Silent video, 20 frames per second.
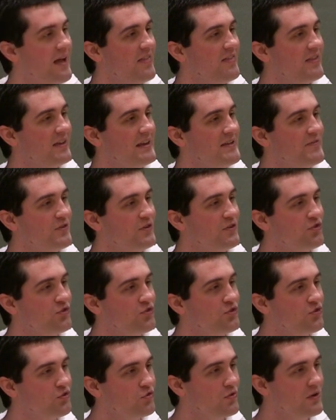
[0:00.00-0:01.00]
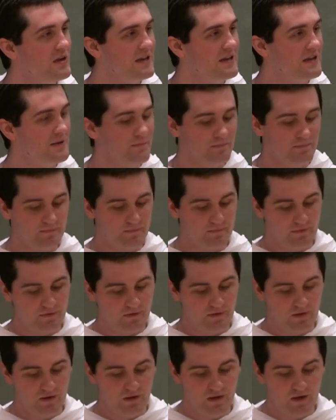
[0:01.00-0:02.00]
that even a stream
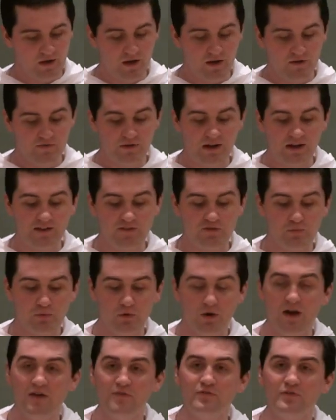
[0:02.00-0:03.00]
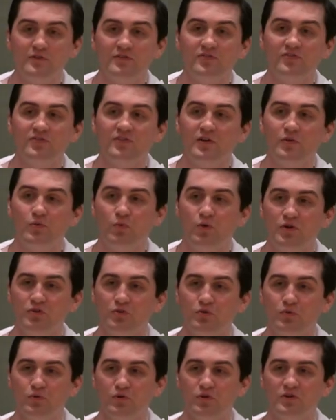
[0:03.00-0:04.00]
of God's prophets and
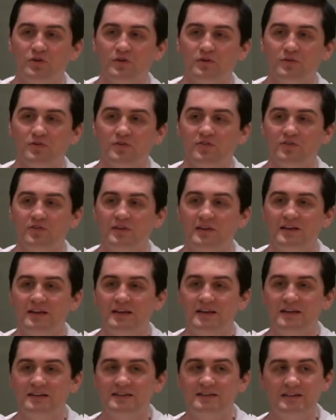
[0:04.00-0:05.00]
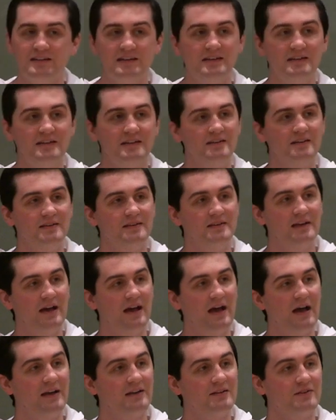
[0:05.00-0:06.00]
wonder workers did
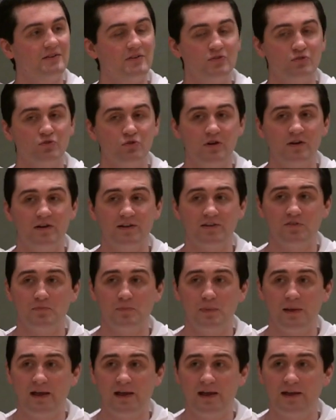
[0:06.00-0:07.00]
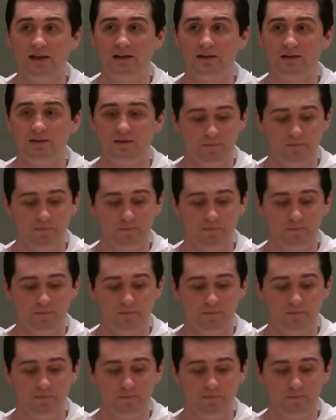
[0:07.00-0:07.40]
not draw us back.